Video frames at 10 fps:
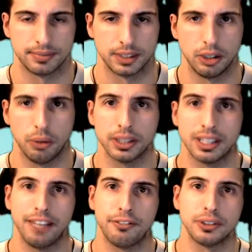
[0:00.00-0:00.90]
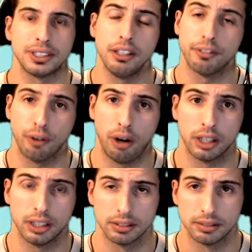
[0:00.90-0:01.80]
You know what? If you see a
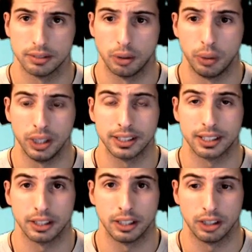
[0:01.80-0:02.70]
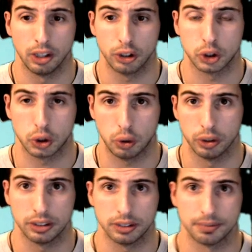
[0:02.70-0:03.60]
frog wielding a large sword,